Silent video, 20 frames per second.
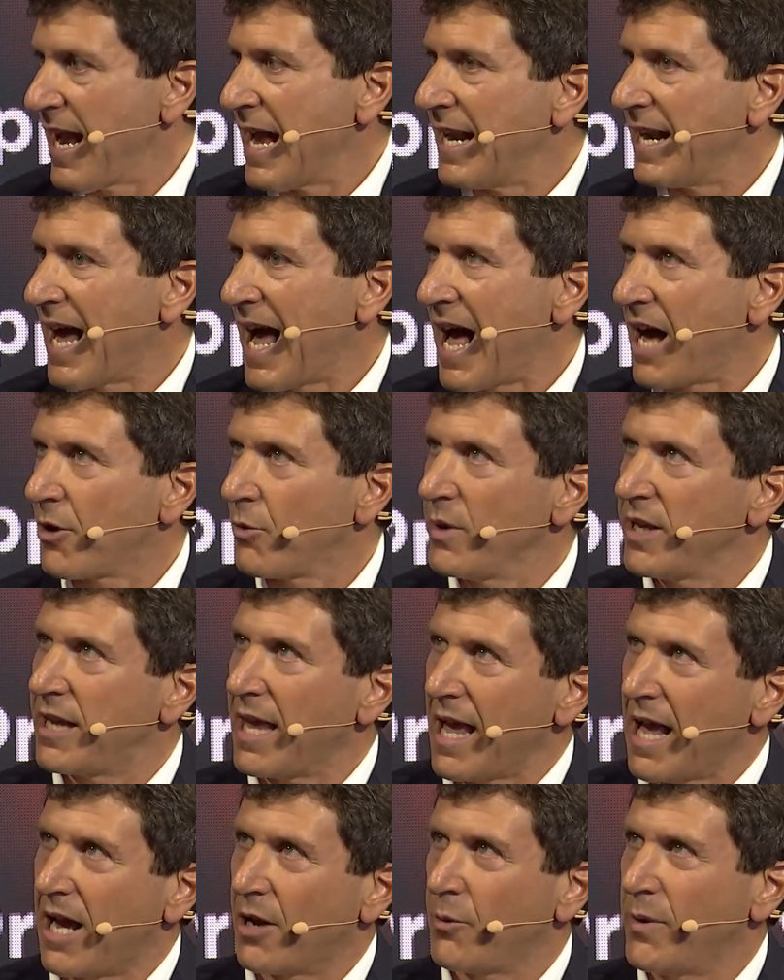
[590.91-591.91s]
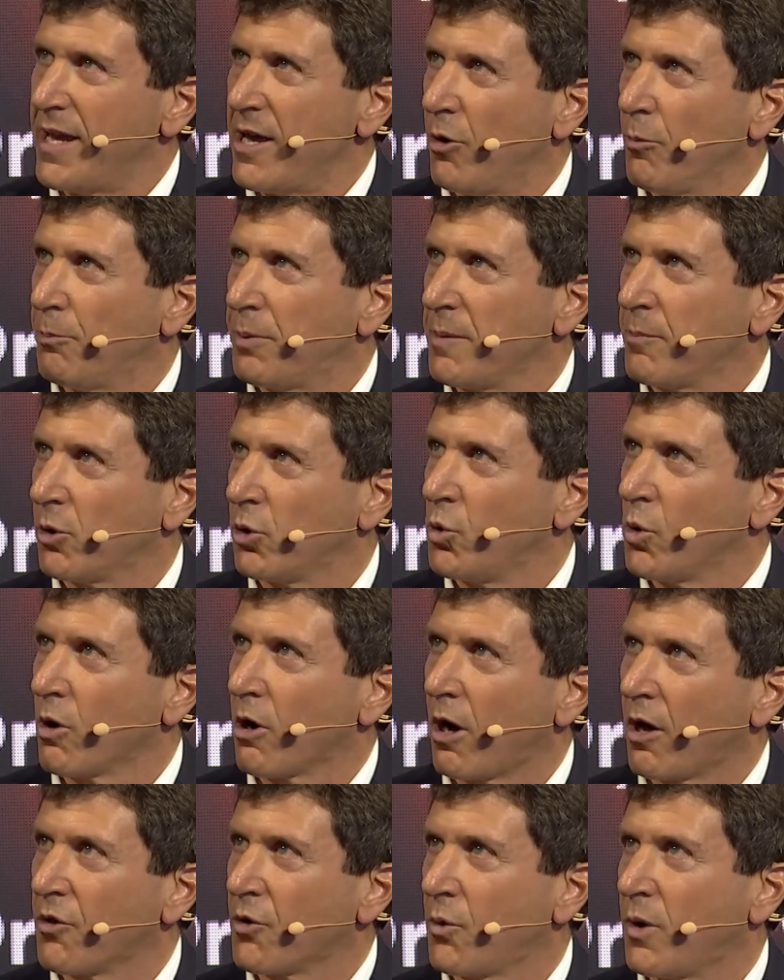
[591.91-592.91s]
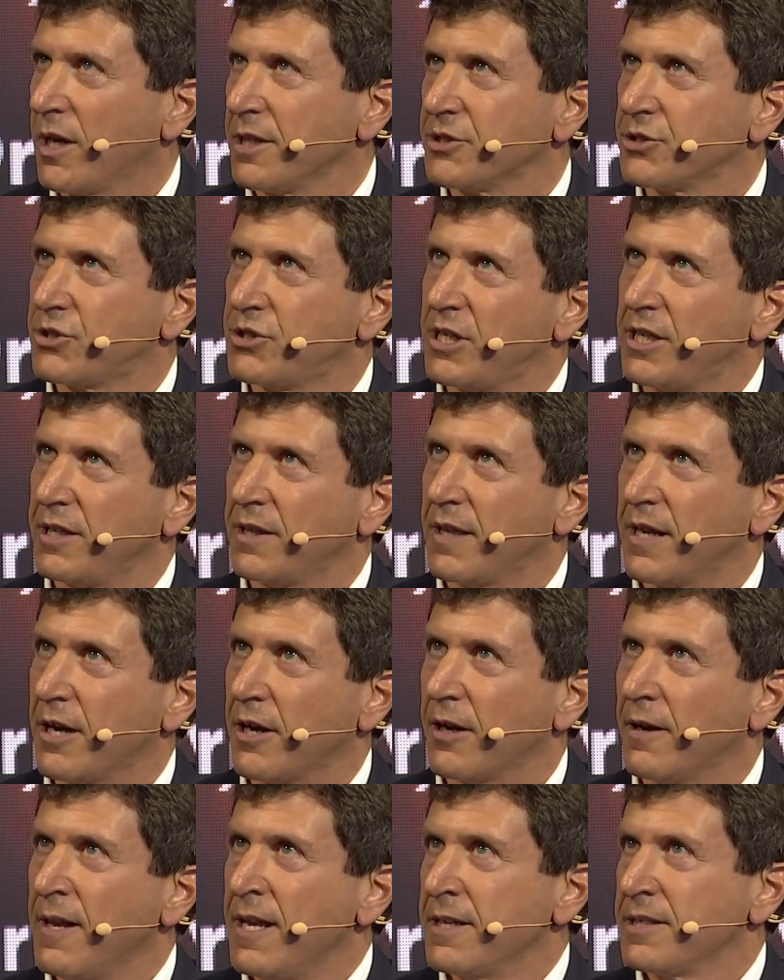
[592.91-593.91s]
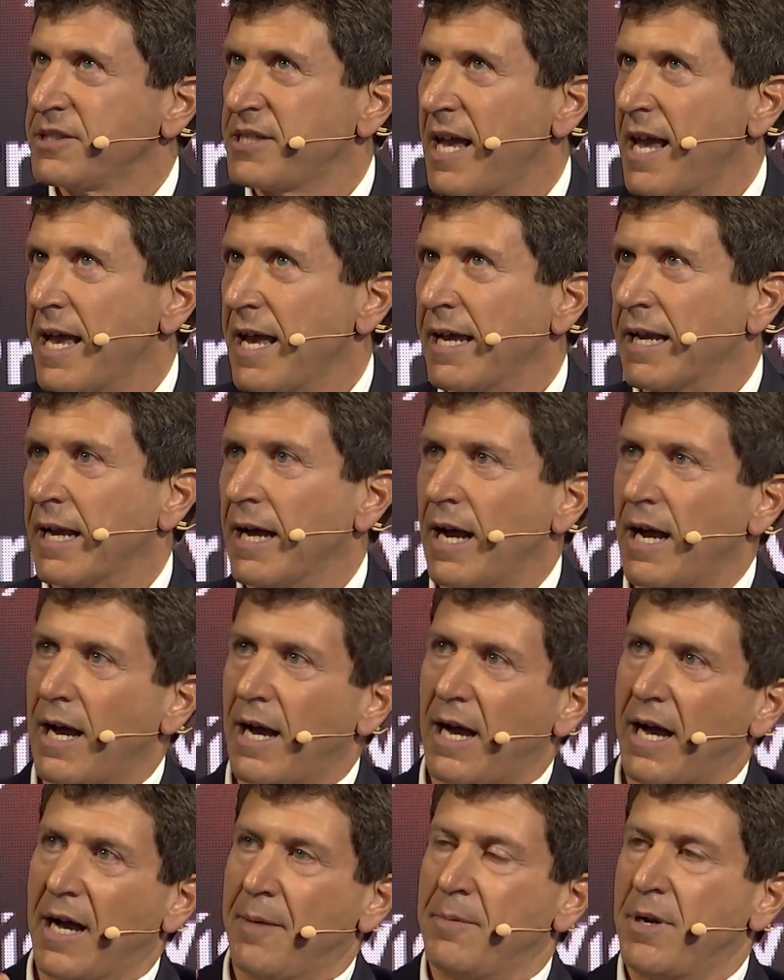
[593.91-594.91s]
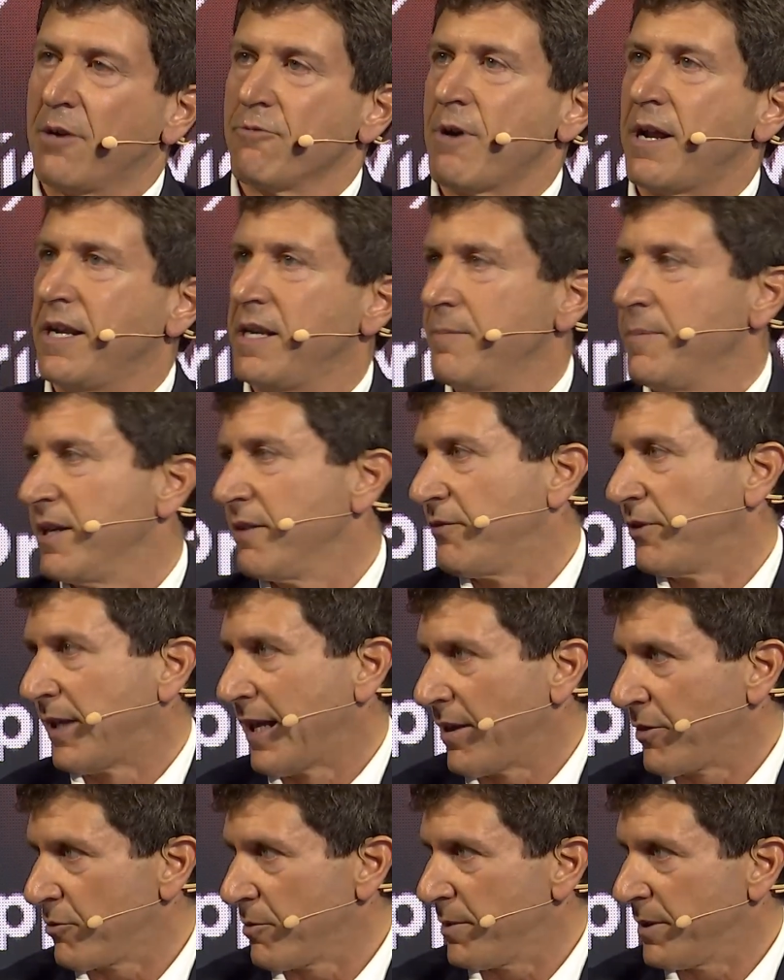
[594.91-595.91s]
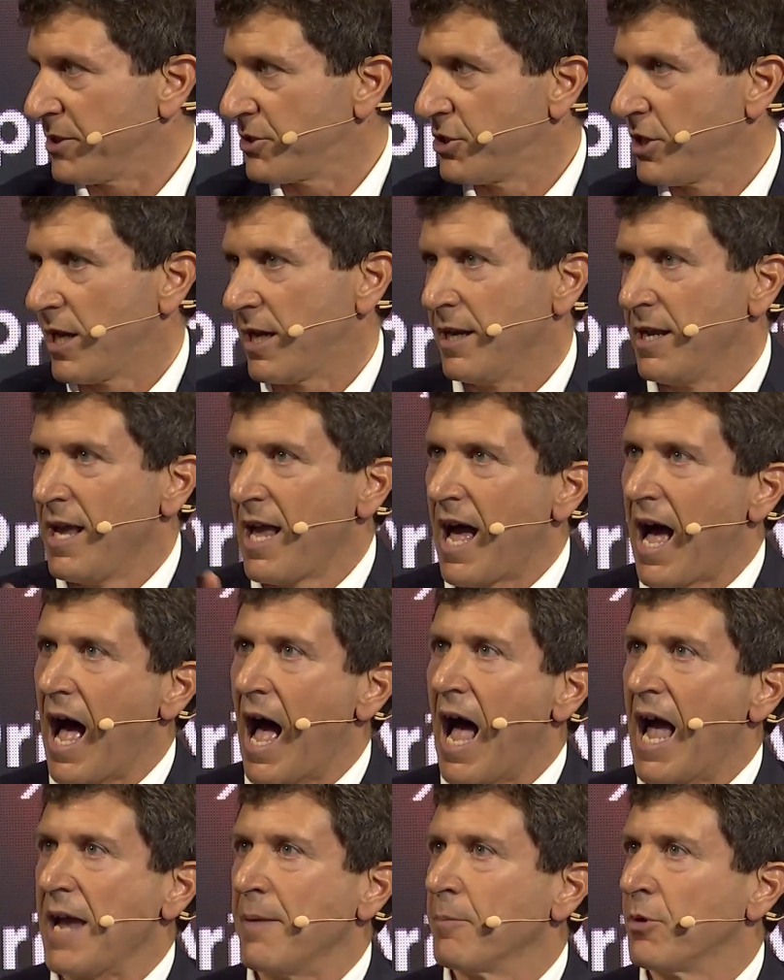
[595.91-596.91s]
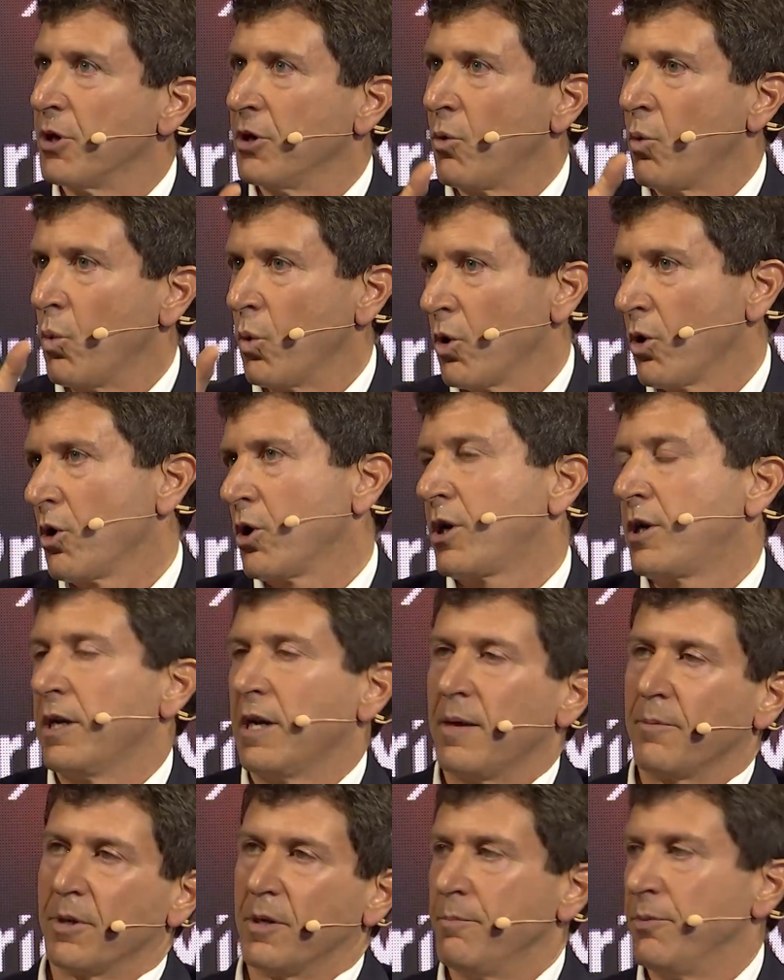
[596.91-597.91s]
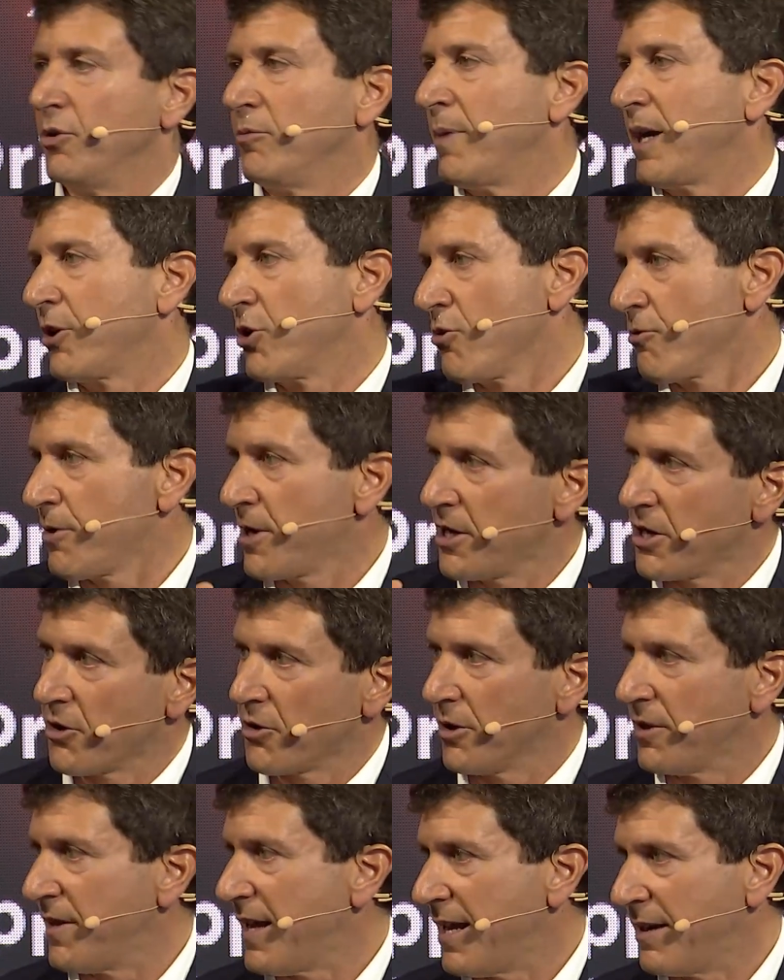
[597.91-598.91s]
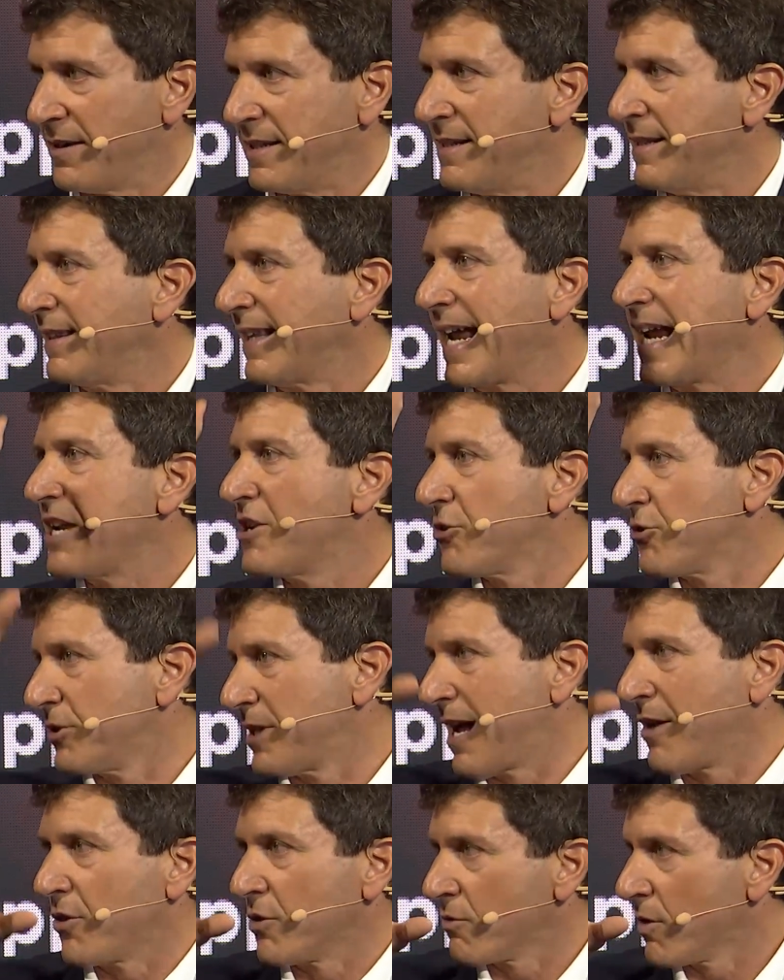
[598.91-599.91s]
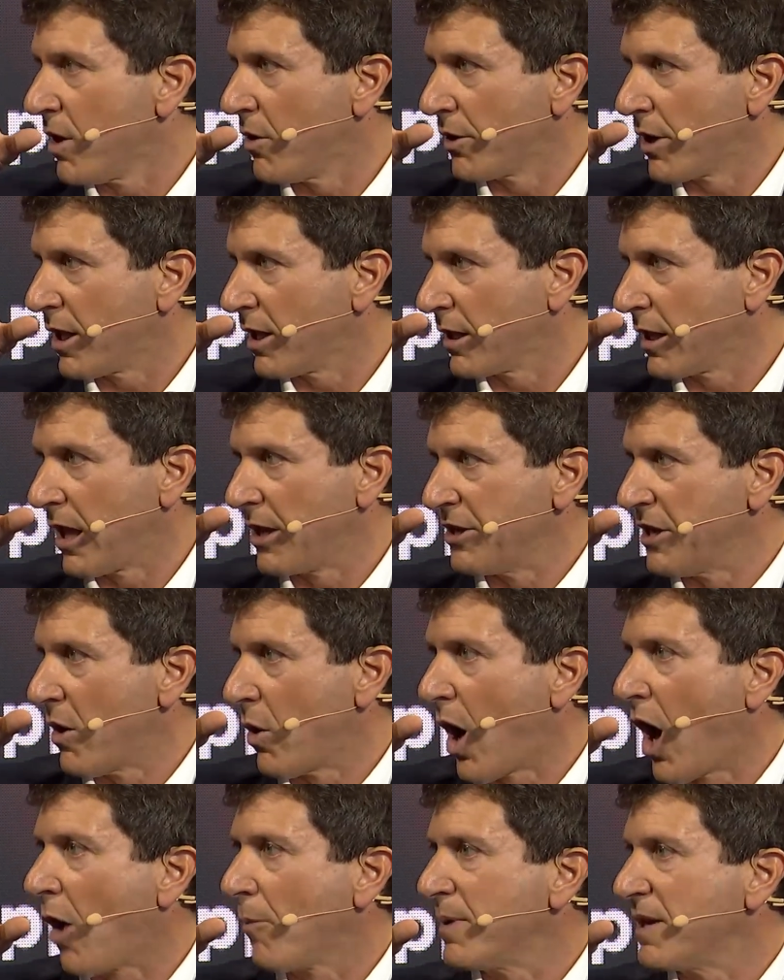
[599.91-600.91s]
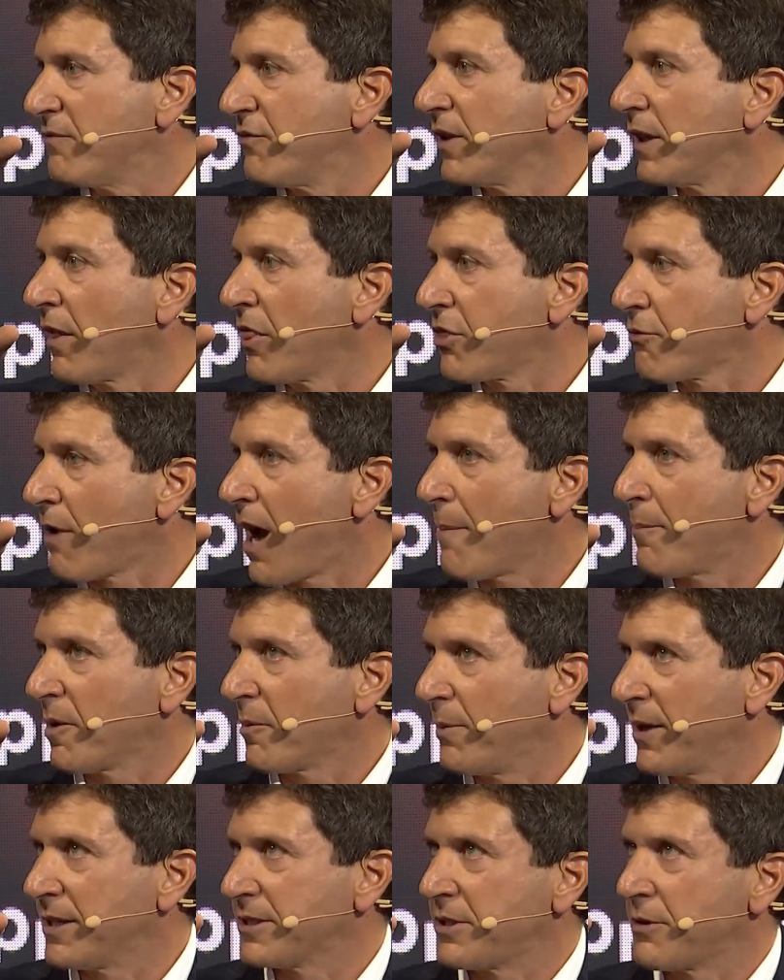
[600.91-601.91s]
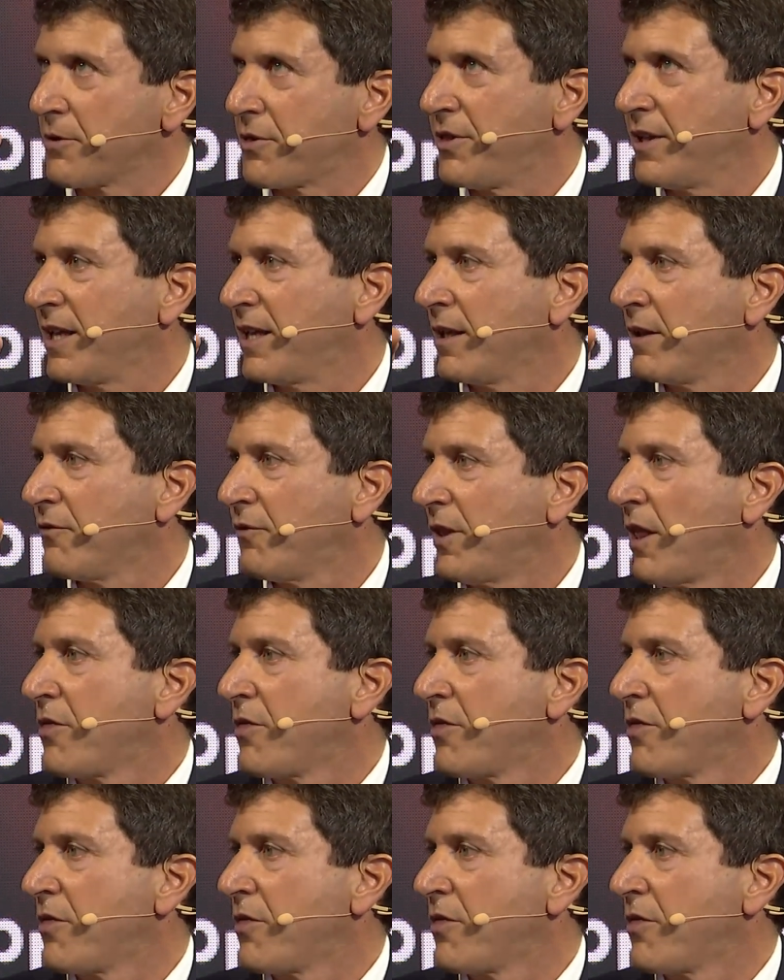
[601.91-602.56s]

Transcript: And how do, we, how do we help people who are otherwise sitting there saying, I'm not ready to be a philanthropist yet. I'm going to work and I'm going to build my career, and then later down the road, I'll, you know, I'll be philanthropic because they're thinking